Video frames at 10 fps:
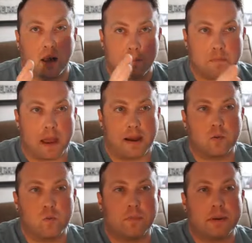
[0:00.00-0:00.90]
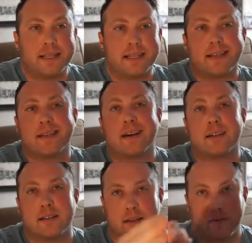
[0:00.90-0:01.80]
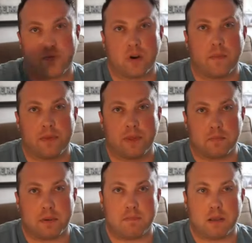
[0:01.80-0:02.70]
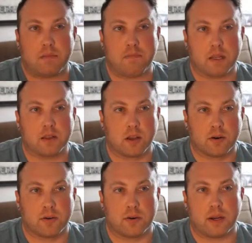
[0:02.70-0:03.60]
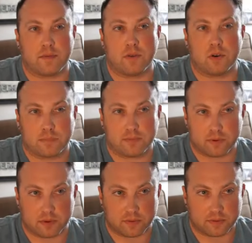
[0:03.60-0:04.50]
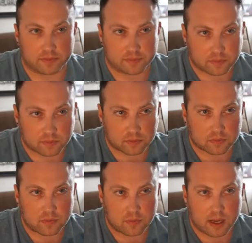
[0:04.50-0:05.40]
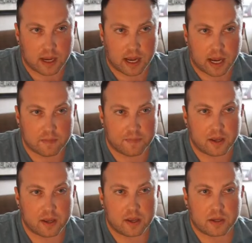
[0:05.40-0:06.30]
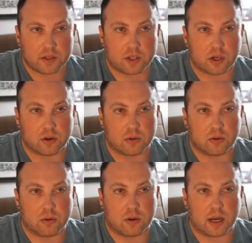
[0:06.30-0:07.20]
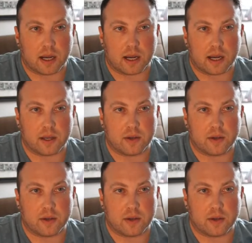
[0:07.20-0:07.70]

amount will be deducted from the PPP loan if you're approved. Um, so, uh,